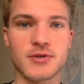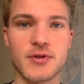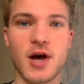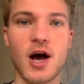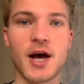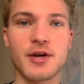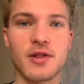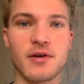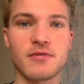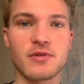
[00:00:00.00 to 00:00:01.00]
so the higher
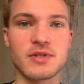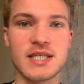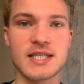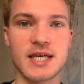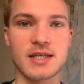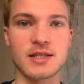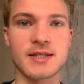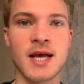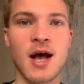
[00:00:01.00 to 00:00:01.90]
level details